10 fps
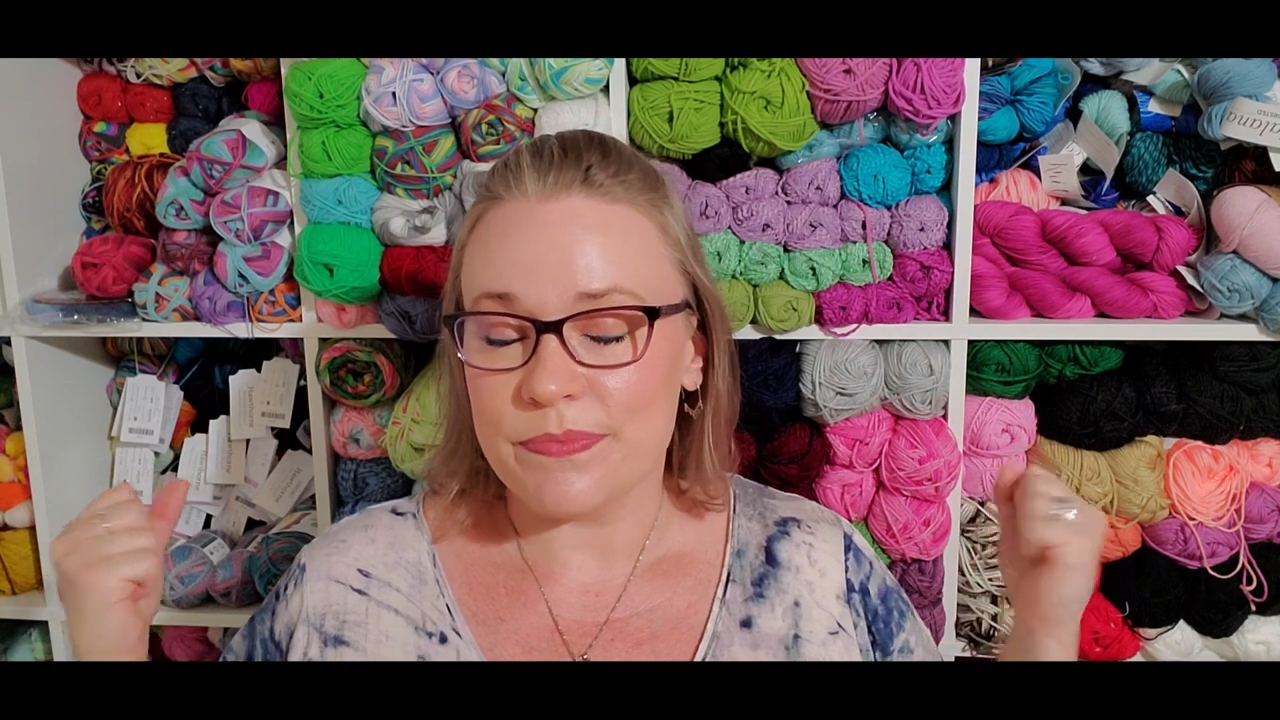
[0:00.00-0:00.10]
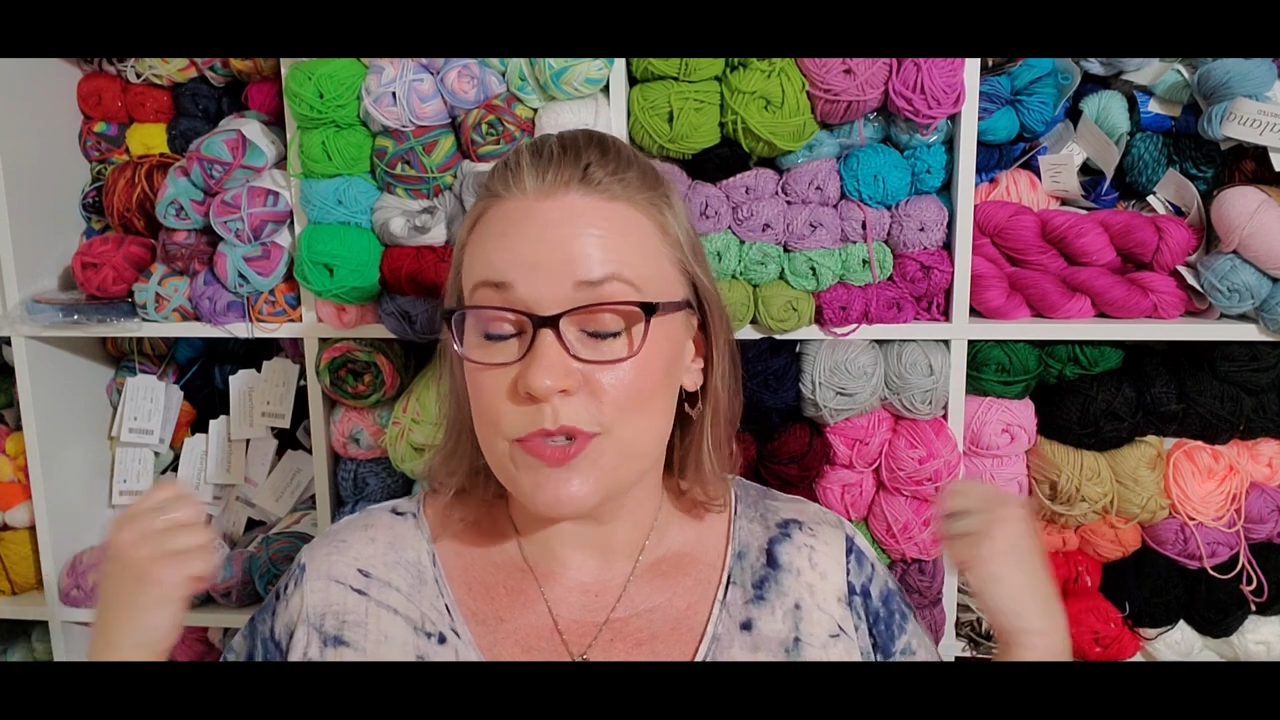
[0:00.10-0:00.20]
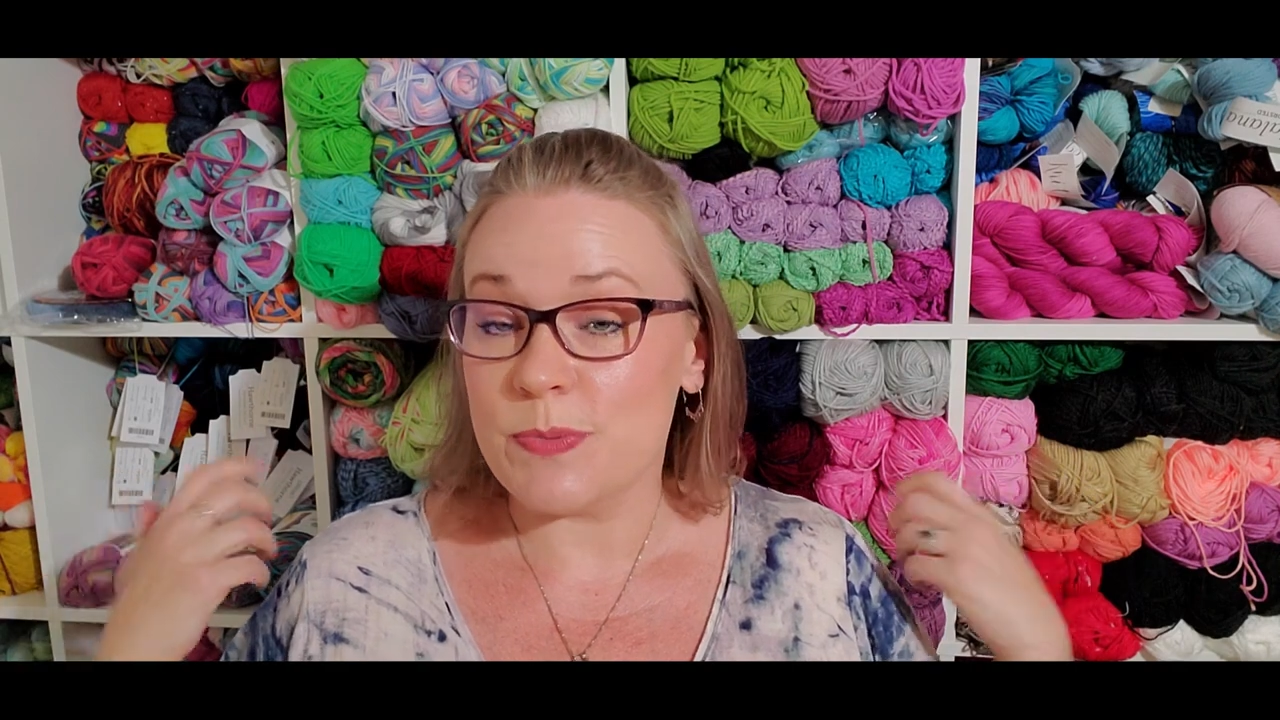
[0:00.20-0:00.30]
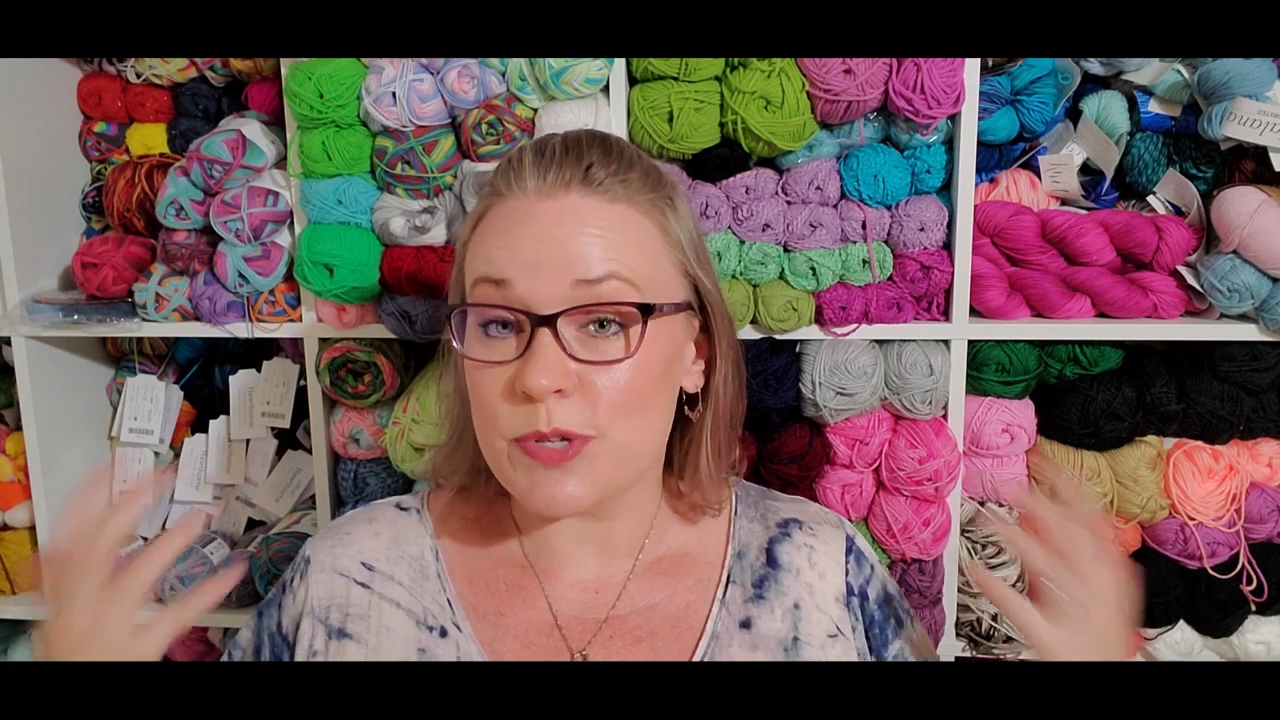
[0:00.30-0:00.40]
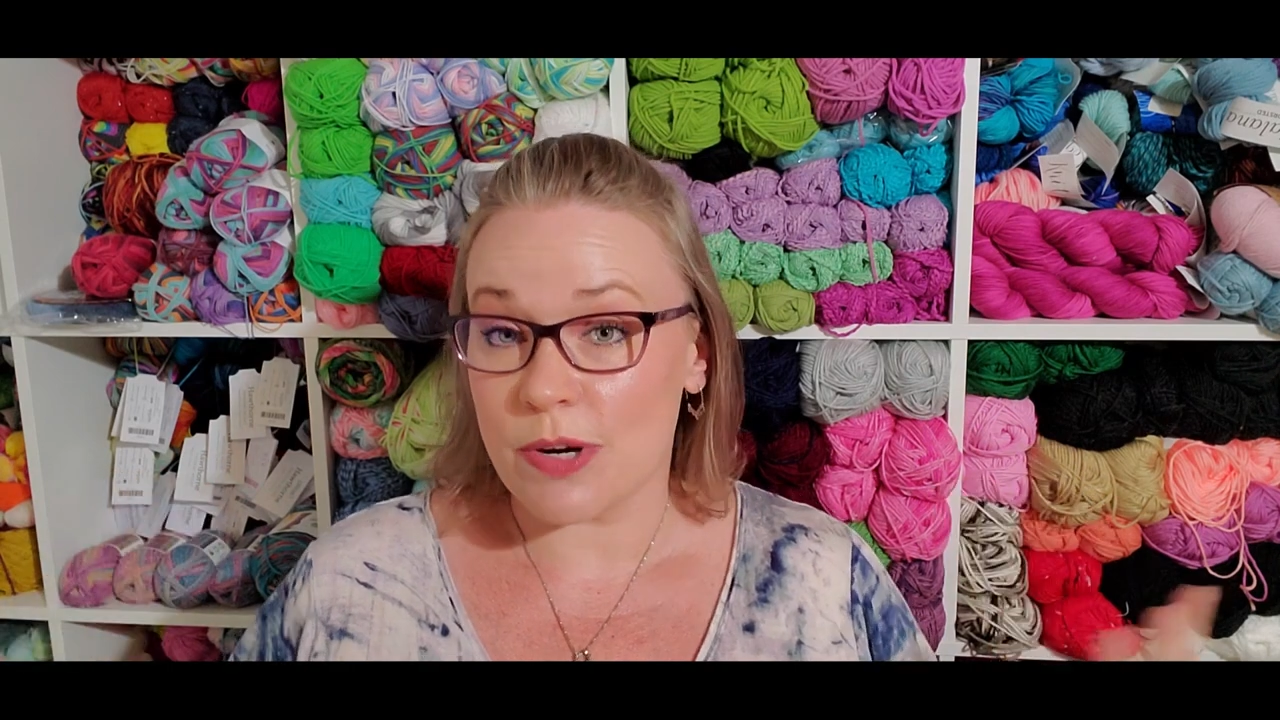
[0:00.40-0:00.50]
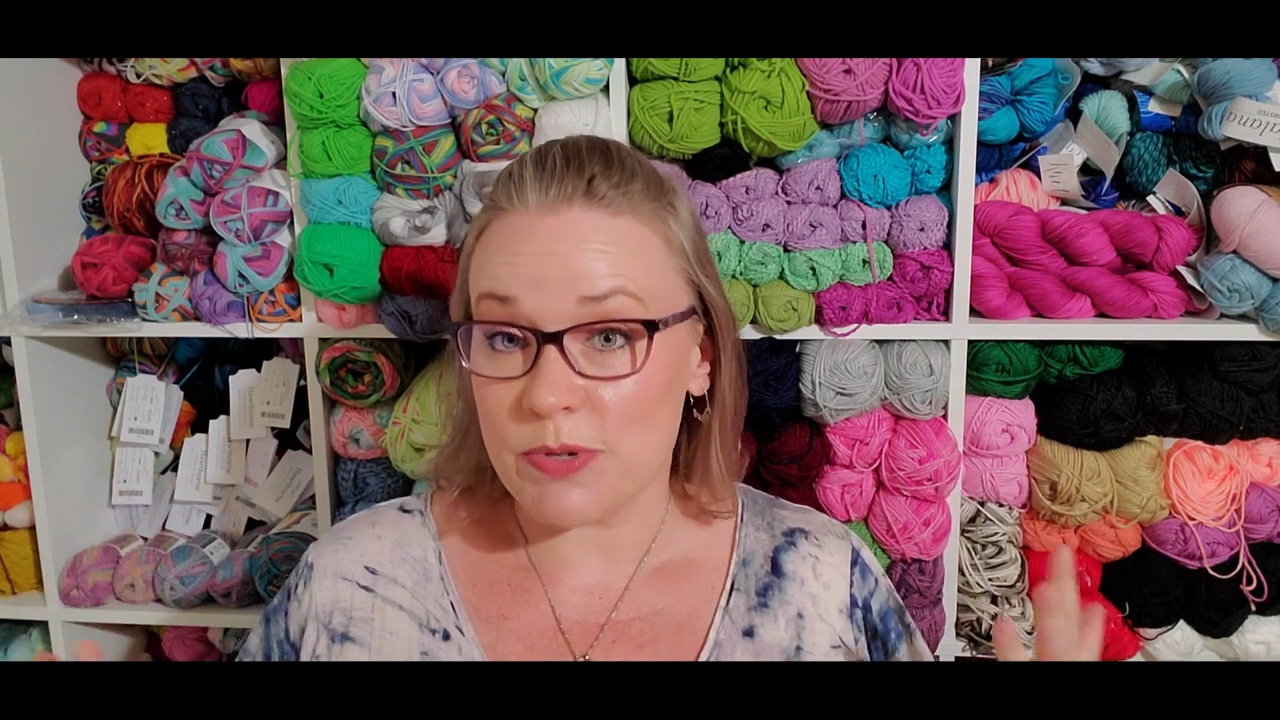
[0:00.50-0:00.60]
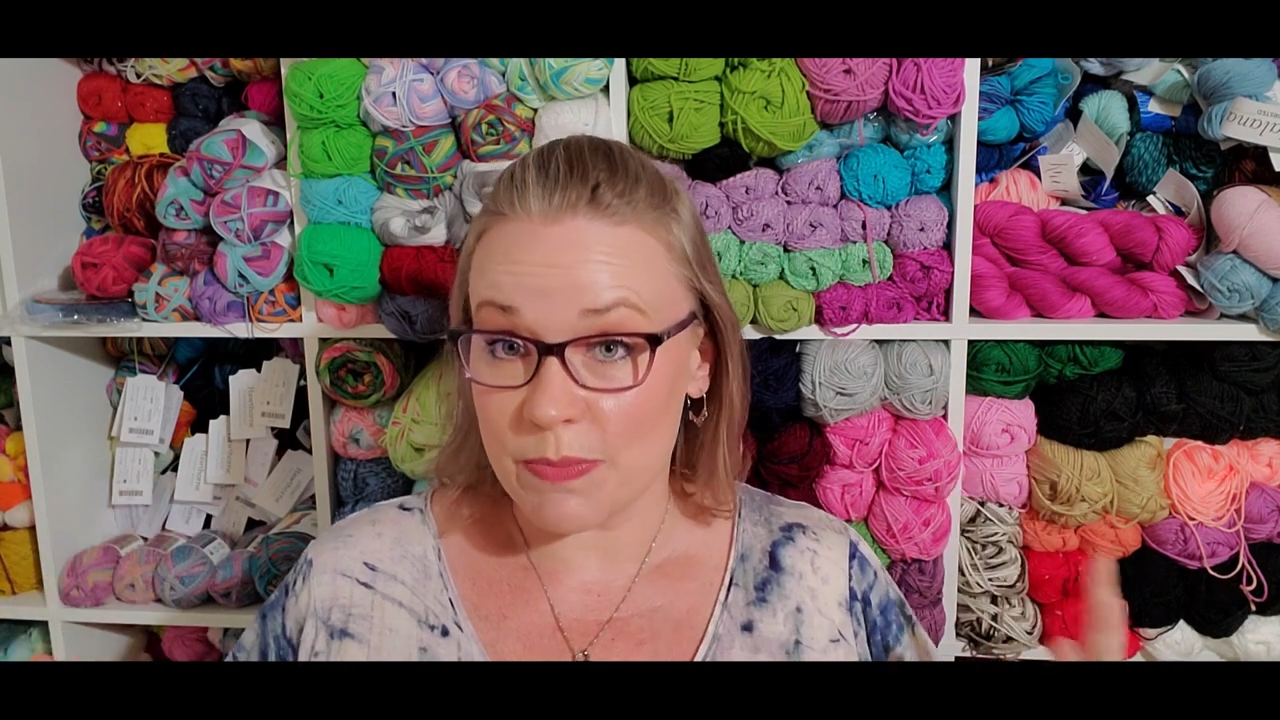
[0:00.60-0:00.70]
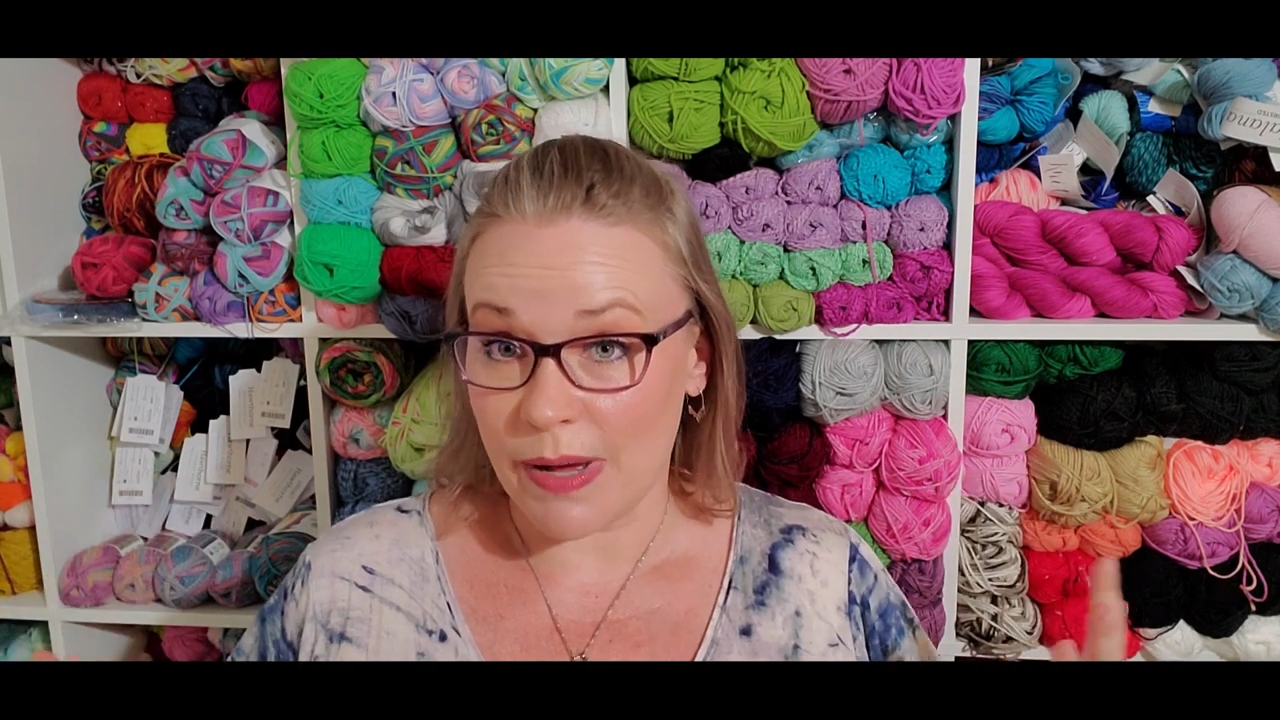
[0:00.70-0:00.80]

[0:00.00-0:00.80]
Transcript: subscription